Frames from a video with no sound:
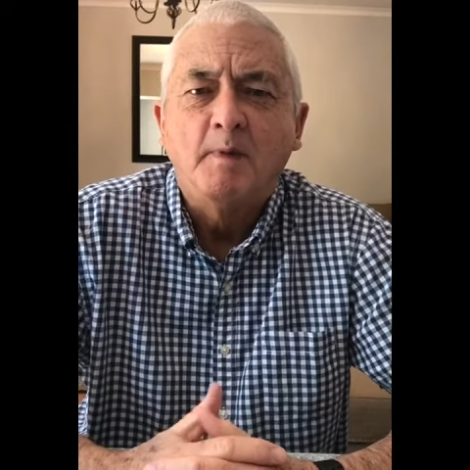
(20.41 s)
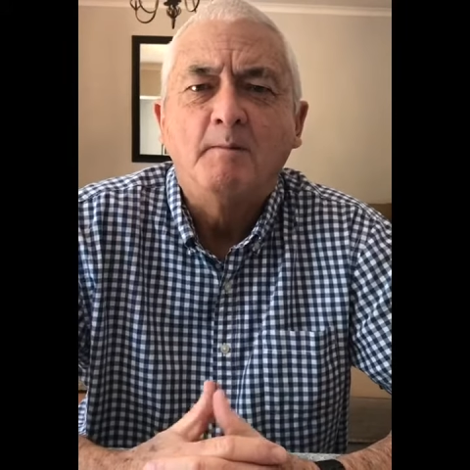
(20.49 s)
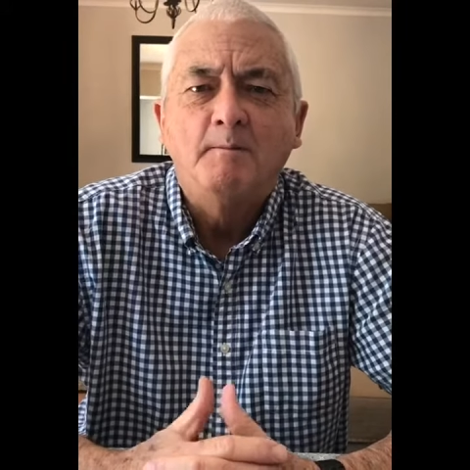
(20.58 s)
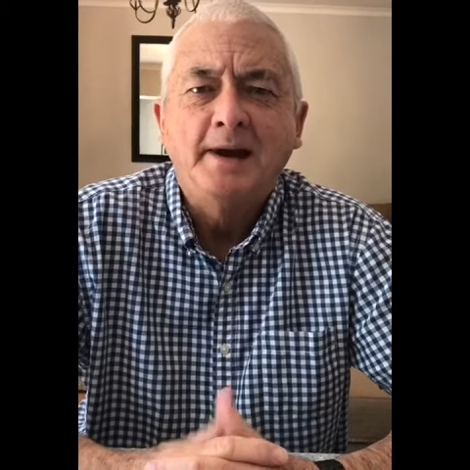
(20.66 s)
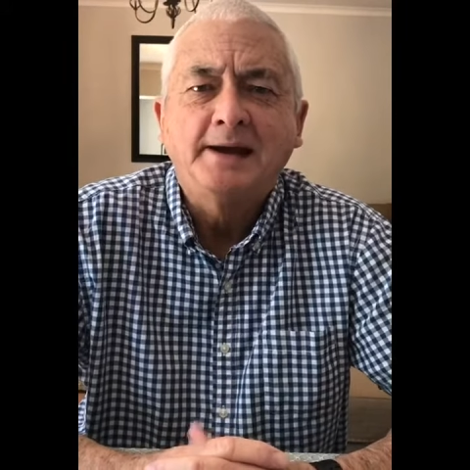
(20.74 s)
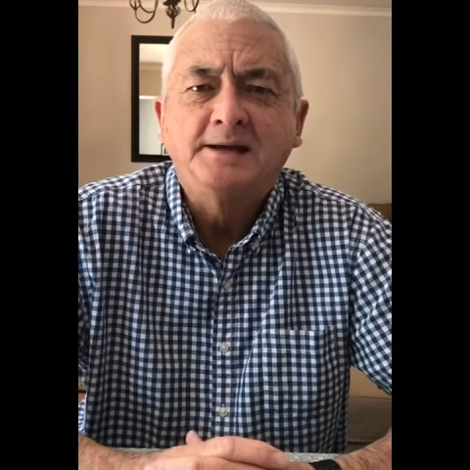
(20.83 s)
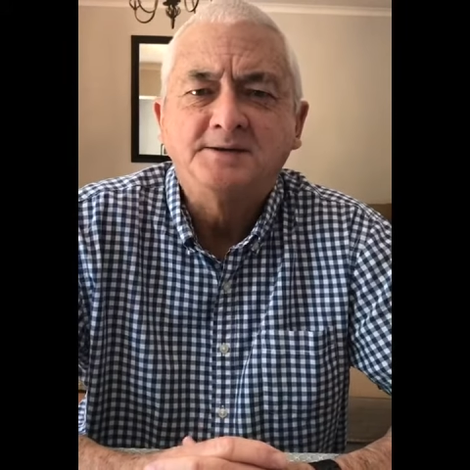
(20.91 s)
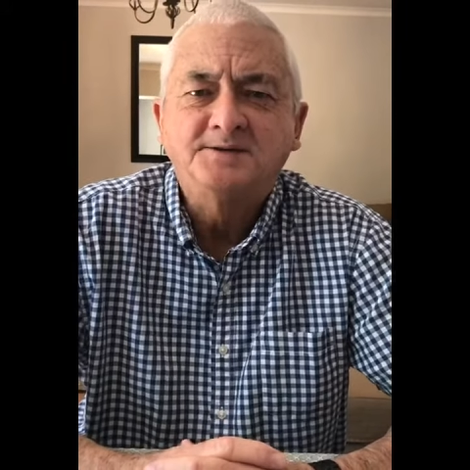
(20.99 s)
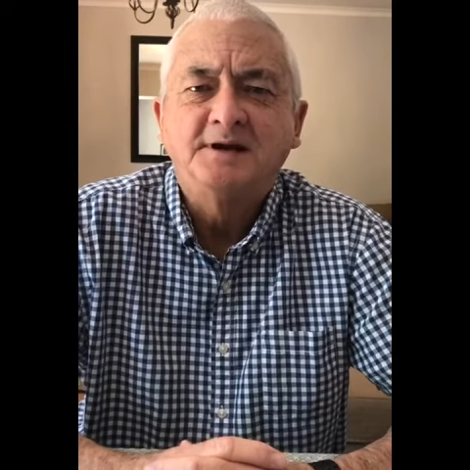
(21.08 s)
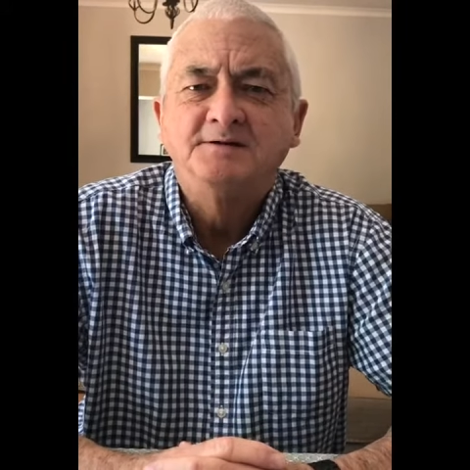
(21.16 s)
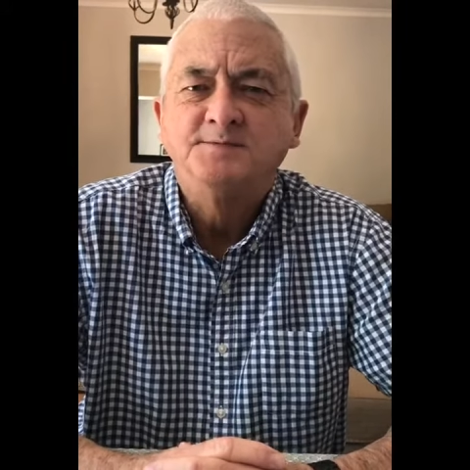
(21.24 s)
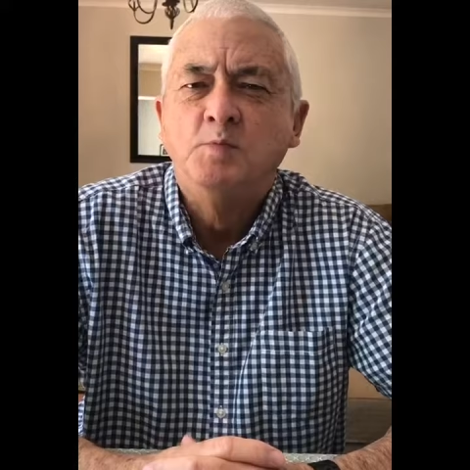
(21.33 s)
make
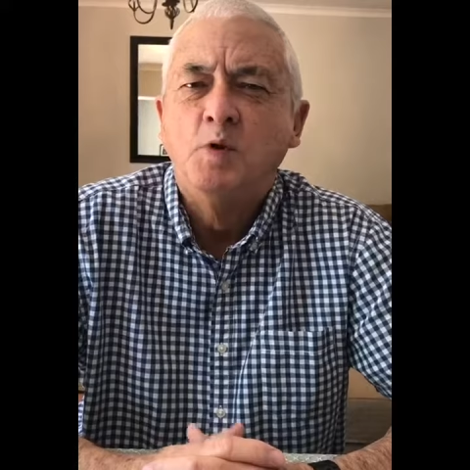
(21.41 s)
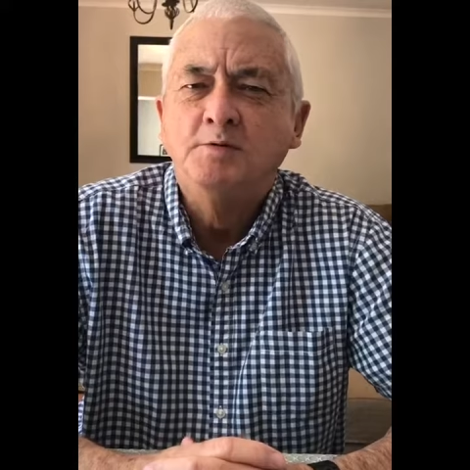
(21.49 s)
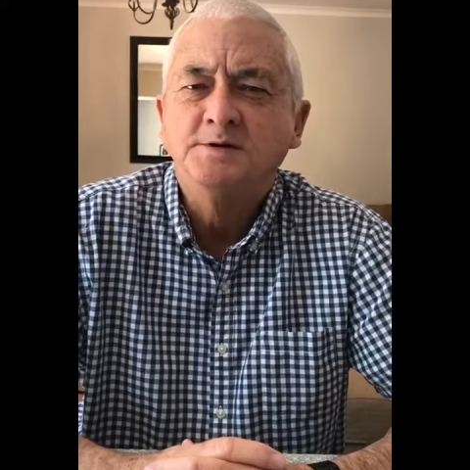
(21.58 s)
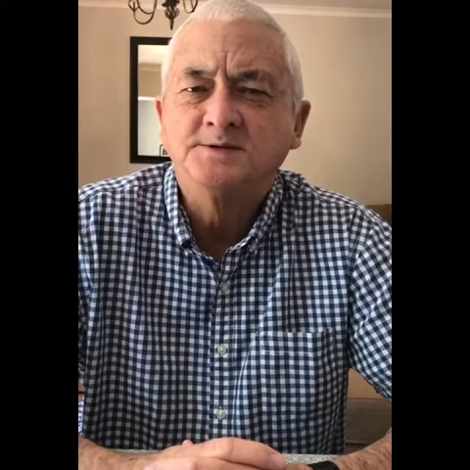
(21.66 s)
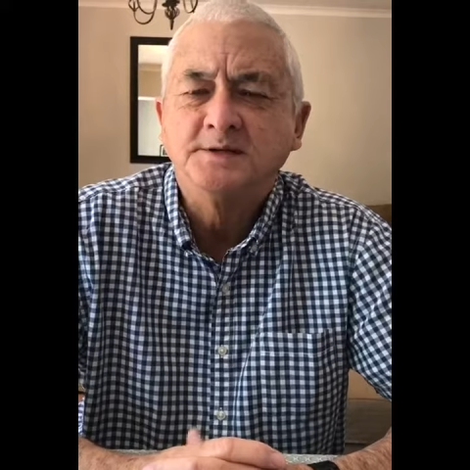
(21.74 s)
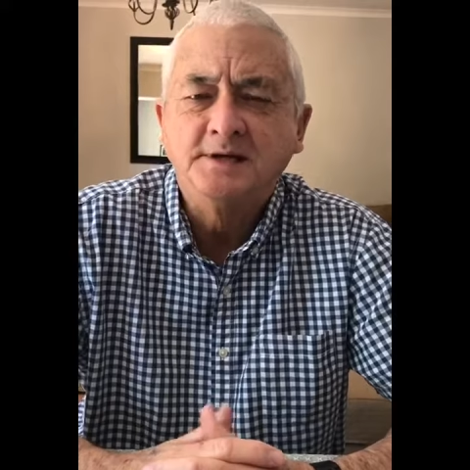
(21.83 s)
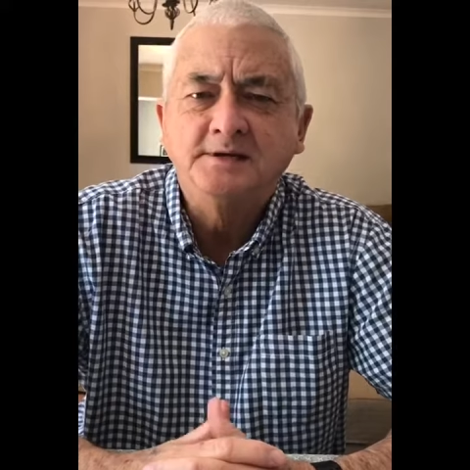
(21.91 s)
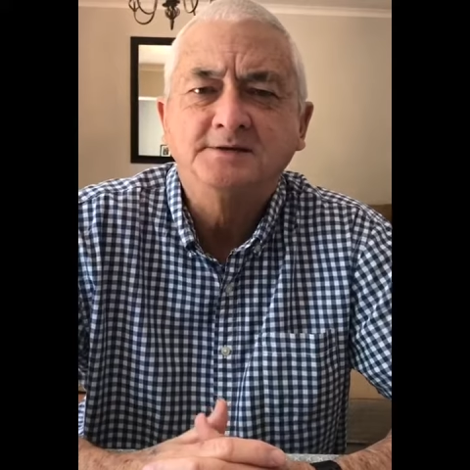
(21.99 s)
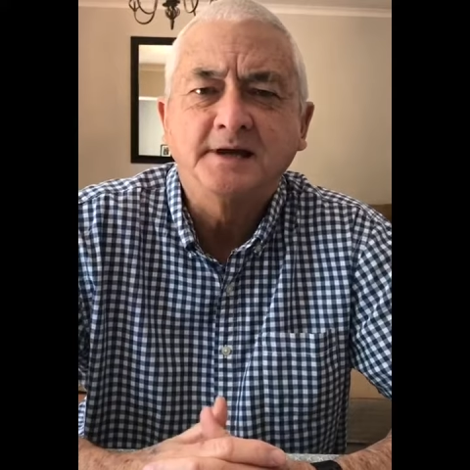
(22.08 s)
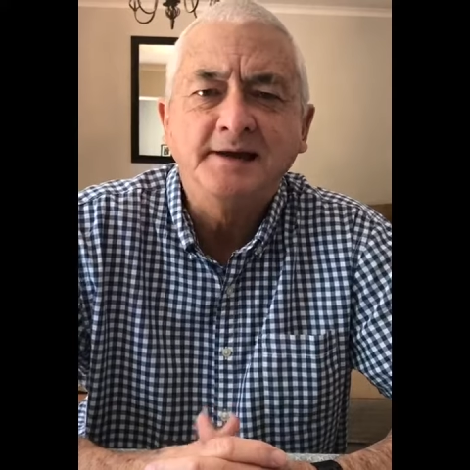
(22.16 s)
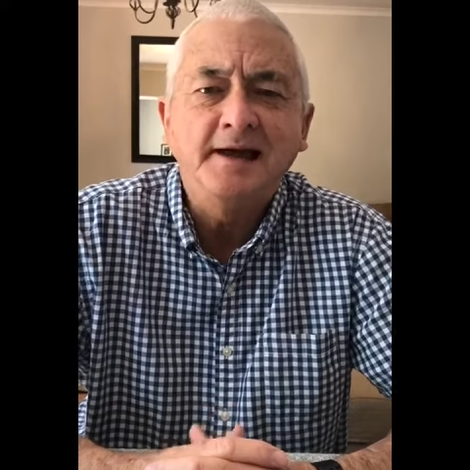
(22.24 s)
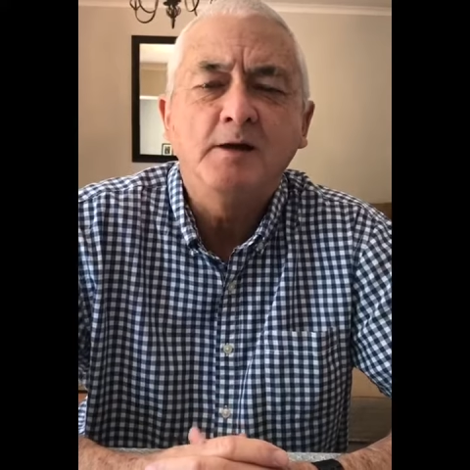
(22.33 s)
ourselves more resilient
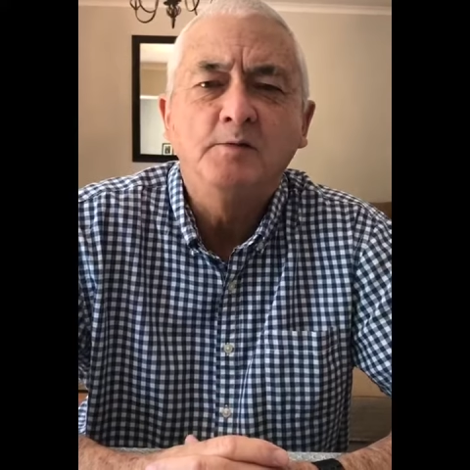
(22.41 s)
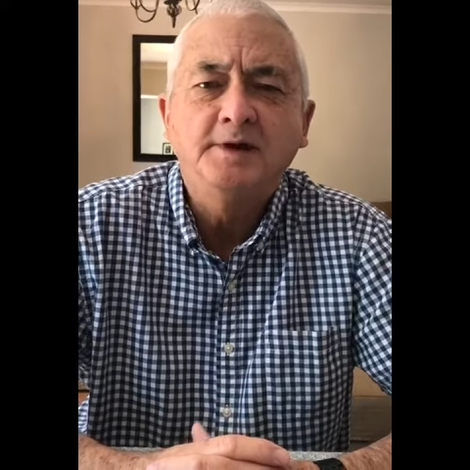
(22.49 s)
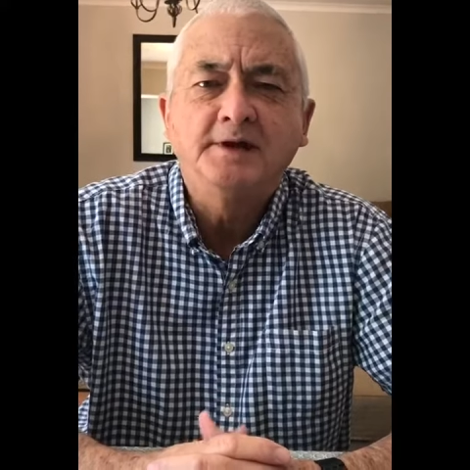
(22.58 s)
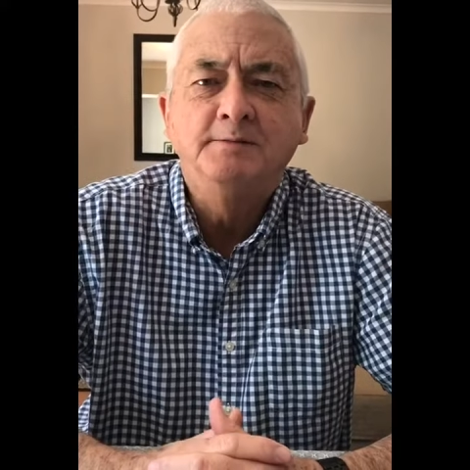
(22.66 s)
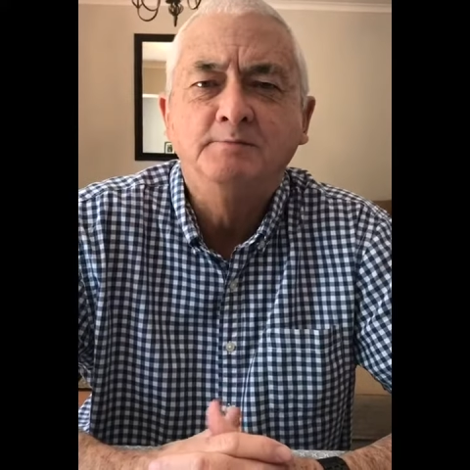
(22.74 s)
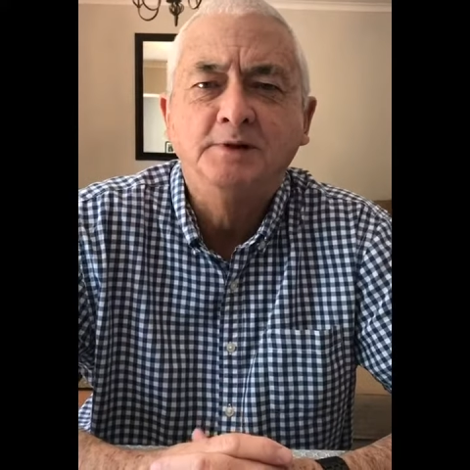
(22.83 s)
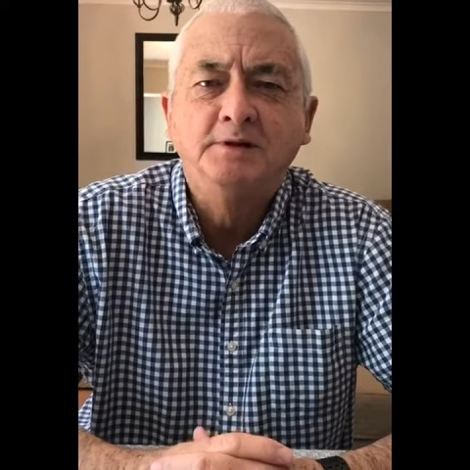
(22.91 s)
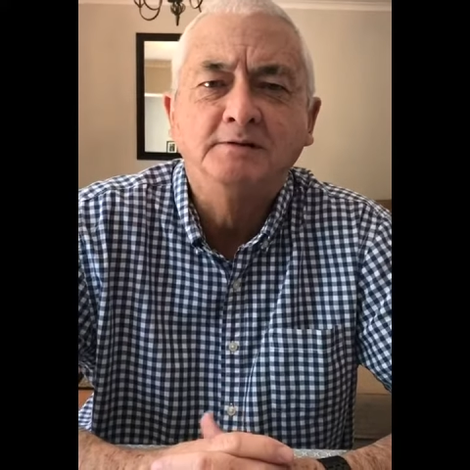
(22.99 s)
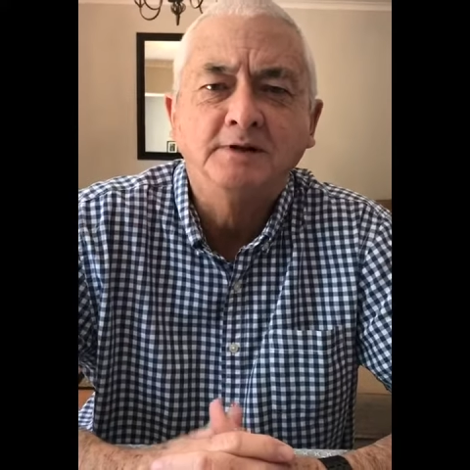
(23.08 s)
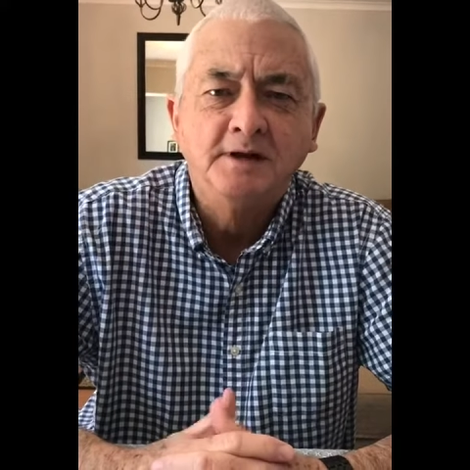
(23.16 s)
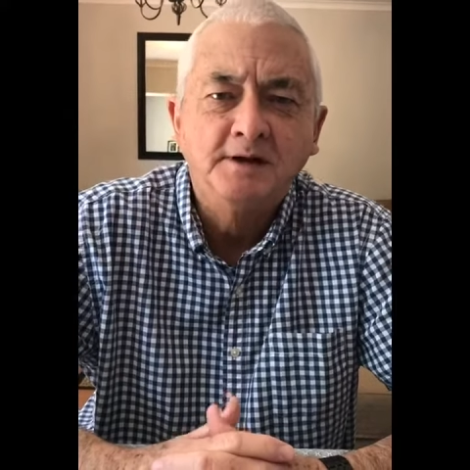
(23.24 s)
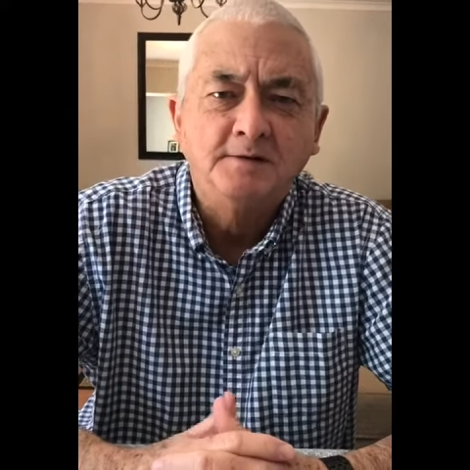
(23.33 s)
and how we can build